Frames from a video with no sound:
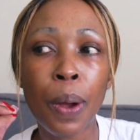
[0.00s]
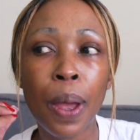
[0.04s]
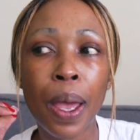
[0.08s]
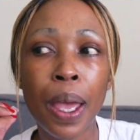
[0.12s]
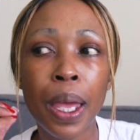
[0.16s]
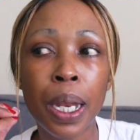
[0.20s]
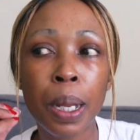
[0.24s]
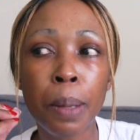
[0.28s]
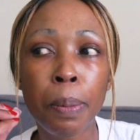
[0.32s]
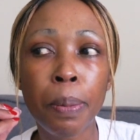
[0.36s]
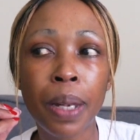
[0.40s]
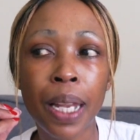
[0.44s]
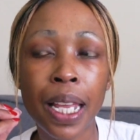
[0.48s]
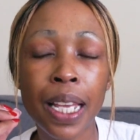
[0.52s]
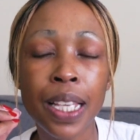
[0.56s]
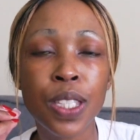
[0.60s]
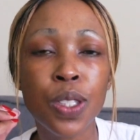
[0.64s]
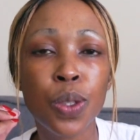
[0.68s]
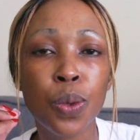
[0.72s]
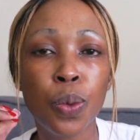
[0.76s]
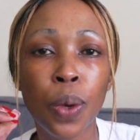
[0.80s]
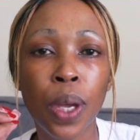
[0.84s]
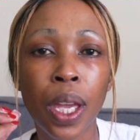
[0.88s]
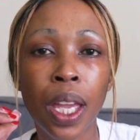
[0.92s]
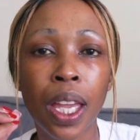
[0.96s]
in a
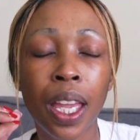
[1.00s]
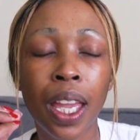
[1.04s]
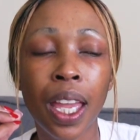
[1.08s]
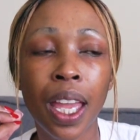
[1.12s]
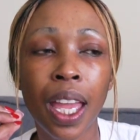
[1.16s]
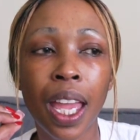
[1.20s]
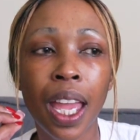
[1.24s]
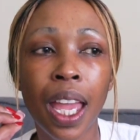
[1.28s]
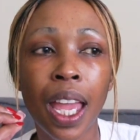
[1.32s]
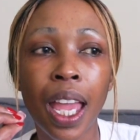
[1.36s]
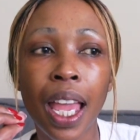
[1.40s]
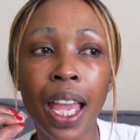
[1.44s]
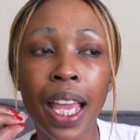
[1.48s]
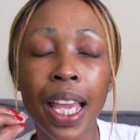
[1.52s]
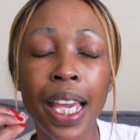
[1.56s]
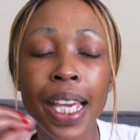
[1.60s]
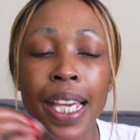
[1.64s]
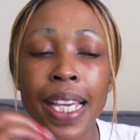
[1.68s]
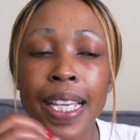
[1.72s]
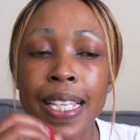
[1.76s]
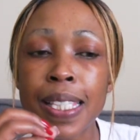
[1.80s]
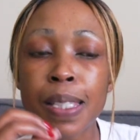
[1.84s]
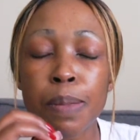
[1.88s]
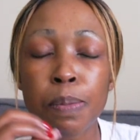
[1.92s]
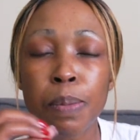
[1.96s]
place where
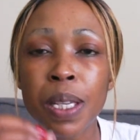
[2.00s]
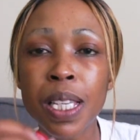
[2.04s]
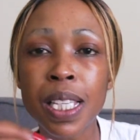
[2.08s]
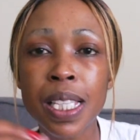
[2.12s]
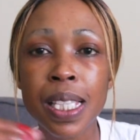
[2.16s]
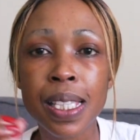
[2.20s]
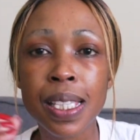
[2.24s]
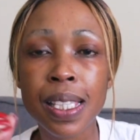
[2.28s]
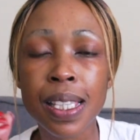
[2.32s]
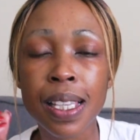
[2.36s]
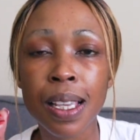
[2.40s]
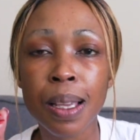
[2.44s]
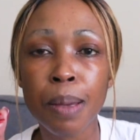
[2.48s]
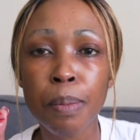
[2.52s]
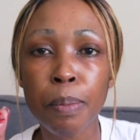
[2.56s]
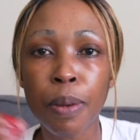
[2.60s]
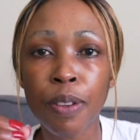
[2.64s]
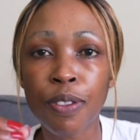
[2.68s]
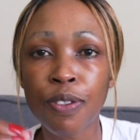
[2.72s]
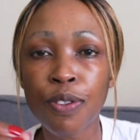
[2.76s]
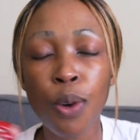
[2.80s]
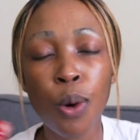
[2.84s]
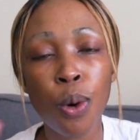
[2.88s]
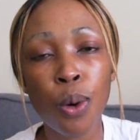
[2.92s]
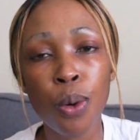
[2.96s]
He speaks
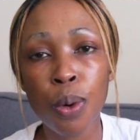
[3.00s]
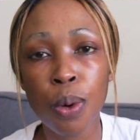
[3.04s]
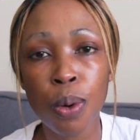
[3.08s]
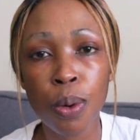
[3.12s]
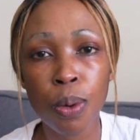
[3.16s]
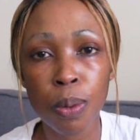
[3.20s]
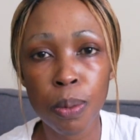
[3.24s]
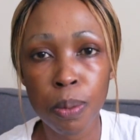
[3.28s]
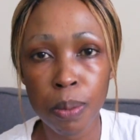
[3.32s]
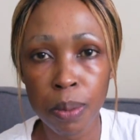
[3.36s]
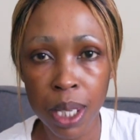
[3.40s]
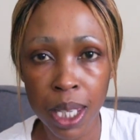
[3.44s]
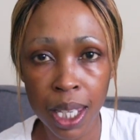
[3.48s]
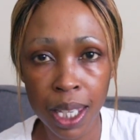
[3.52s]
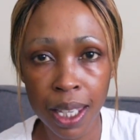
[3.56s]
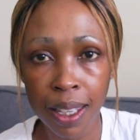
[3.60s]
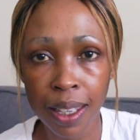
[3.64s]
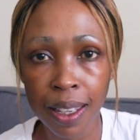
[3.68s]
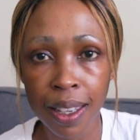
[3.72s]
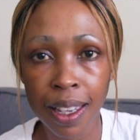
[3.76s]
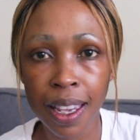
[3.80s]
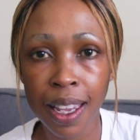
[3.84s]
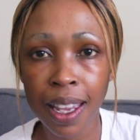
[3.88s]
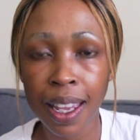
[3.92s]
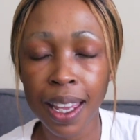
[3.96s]
before me.
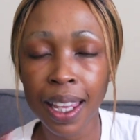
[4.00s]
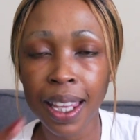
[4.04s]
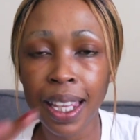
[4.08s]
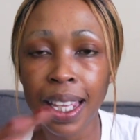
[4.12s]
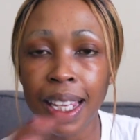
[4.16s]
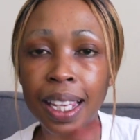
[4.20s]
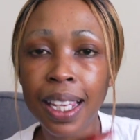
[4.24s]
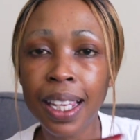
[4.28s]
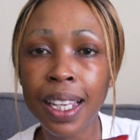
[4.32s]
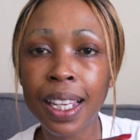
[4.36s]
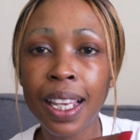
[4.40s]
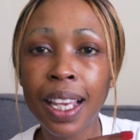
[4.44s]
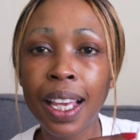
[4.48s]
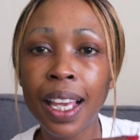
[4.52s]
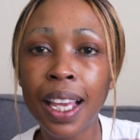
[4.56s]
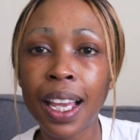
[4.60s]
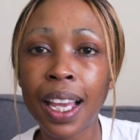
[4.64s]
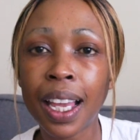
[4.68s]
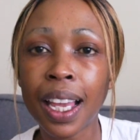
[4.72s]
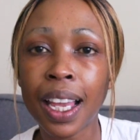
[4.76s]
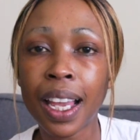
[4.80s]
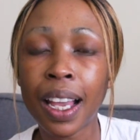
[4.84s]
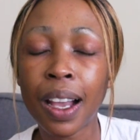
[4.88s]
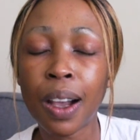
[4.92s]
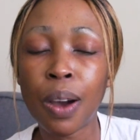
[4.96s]
He
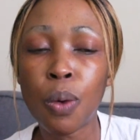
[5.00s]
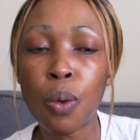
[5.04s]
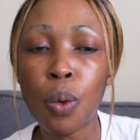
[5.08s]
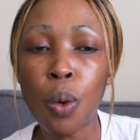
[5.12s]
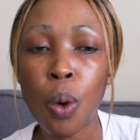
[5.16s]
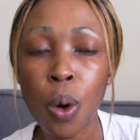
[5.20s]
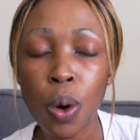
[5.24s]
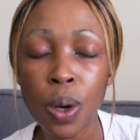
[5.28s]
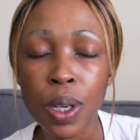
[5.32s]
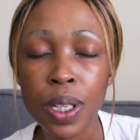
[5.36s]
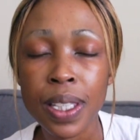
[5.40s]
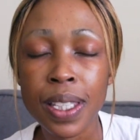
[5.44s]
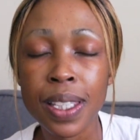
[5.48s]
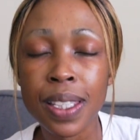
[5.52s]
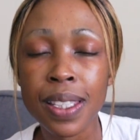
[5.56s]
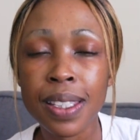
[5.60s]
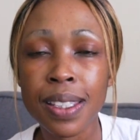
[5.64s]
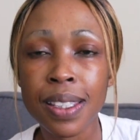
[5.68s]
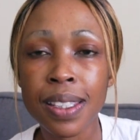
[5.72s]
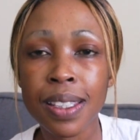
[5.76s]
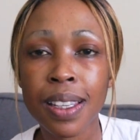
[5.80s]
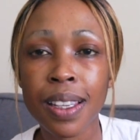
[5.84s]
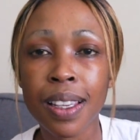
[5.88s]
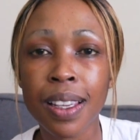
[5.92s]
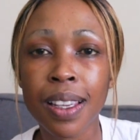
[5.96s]

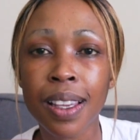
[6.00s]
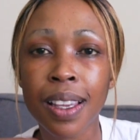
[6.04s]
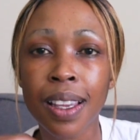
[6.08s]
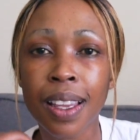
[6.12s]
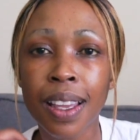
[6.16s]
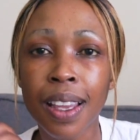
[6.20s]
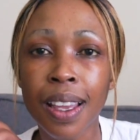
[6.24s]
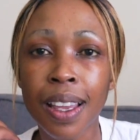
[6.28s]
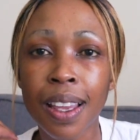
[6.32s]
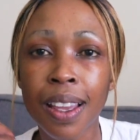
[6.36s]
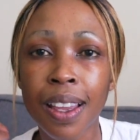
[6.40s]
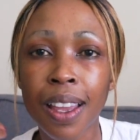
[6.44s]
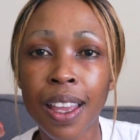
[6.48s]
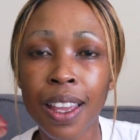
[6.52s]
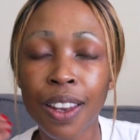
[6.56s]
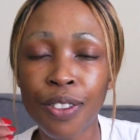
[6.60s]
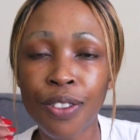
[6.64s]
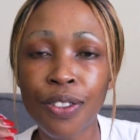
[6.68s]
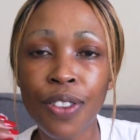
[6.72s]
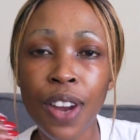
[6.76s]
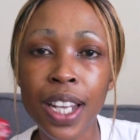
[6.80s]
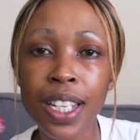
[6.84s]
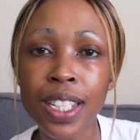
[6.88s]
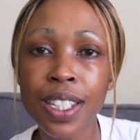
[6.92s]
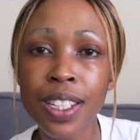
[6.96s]
walks in
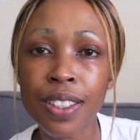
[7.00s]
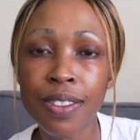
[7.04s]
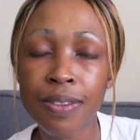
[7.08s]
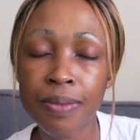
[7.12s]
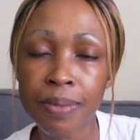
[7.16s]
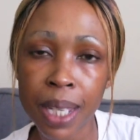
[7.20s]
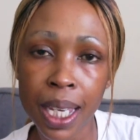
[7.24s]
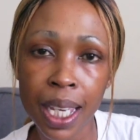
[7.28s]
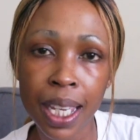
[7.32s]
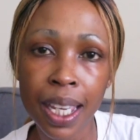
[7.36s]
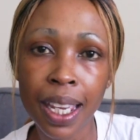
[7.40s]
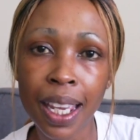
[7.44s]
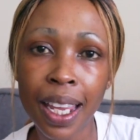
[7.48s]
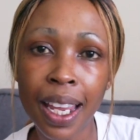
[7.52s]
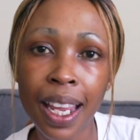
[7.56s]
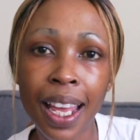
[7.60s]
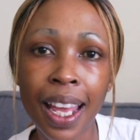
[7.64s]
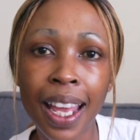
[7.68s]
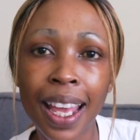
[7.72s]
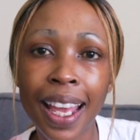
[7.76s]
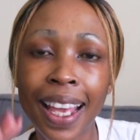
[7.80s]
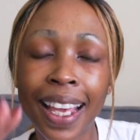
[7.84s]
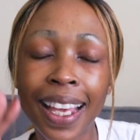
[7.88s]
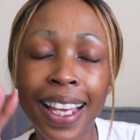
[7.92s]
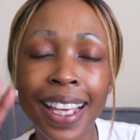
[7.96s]
front of me.
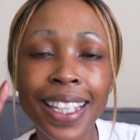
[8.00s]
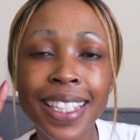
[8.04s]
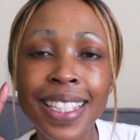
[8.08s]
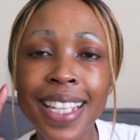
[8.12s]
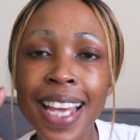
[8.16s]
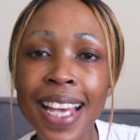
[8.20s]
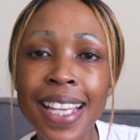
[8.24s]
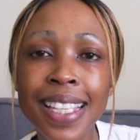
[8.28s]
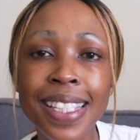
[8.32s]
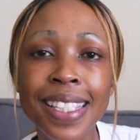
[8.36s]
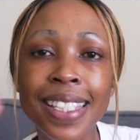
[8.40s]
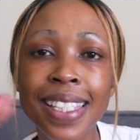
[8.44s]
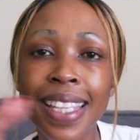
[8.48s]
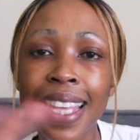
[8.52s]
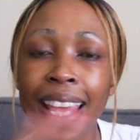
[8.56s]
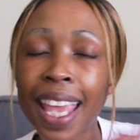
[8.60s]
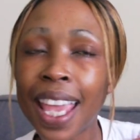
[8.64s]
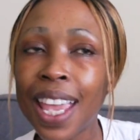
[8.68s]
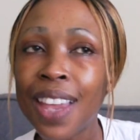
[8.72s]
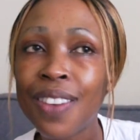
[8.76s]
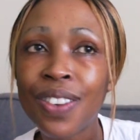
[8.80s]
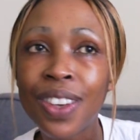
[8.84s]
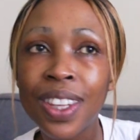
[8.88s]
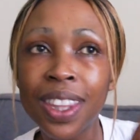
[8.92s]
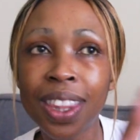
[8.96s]
He does
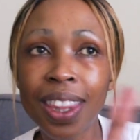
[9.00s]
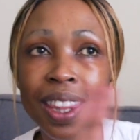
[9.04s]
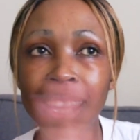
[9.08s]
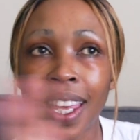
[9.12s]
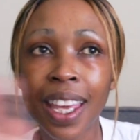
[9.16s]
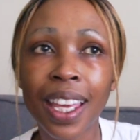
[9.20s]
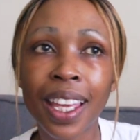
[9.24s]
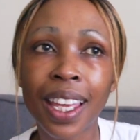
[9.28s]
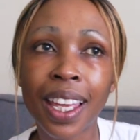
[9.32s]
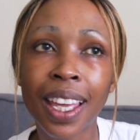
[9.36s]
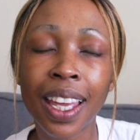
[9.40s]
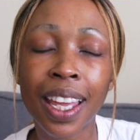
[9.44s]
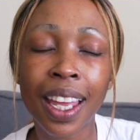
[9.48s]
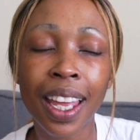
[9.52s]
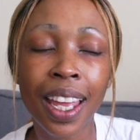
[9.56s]
everything